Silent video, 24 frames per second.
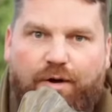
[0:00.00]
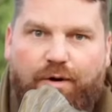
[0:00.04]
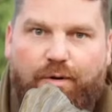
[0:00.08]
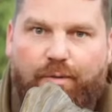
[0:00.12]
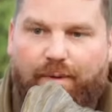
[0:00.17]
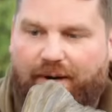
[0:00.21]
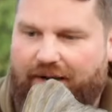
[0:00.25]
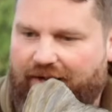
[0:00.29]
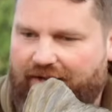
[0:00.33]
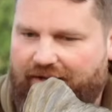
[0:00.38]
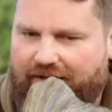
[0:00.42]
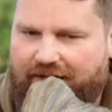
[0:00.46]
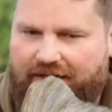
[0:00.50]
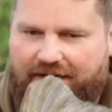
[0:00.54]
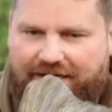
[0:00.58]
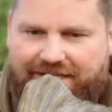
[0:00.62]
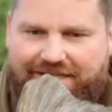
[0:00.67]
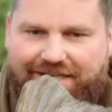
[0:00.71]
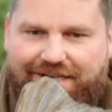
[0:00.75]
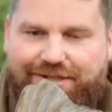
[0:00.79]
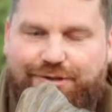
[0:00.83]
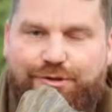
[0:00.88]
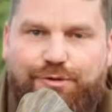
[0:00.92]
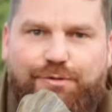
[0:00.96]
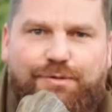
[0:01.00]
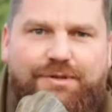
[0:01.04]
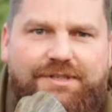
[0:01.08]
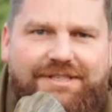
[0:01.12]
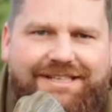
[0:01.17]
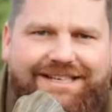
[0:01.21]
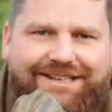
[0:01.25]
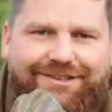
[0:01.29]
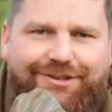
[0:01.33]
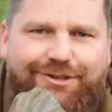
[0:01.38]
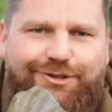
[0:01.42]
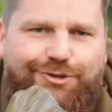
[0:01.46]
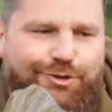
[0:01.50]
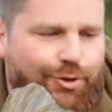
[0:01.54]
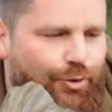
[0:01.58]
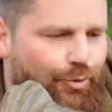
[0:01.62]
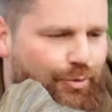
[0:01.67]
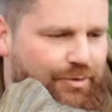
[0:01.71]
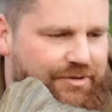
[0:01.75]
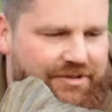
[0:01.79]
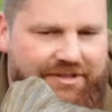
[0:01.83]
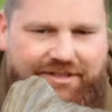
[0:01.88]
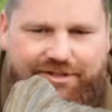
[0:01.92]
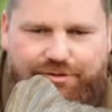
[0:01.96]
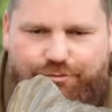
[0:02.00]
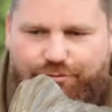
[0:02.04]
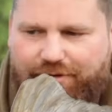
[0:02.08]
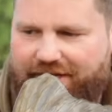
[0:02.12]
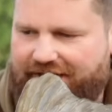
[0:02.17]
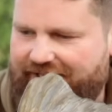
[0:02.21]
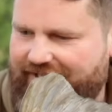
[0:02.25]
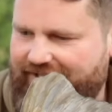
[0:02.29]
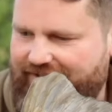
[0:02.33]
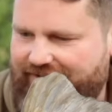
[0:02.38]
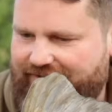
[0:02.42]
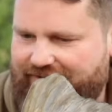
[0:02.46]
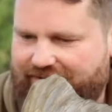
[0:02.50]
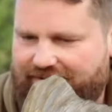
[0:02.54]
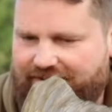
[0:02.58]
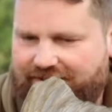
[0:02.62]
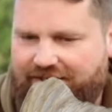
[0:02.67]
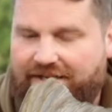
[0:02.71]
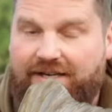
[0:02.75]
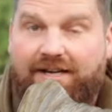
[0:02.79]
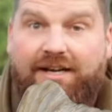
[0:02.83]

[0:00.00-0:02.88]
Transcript: Well, as you can see, the dorsal is raised,